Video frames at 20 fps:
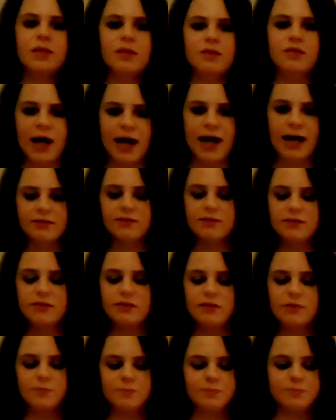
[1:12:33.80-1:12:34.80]

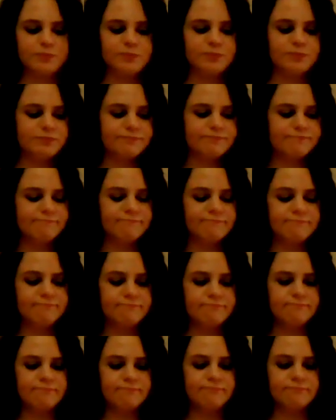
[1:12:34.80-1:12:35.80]
that's,
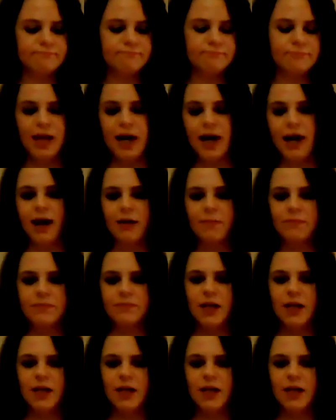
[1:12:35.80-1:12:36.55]
yeah,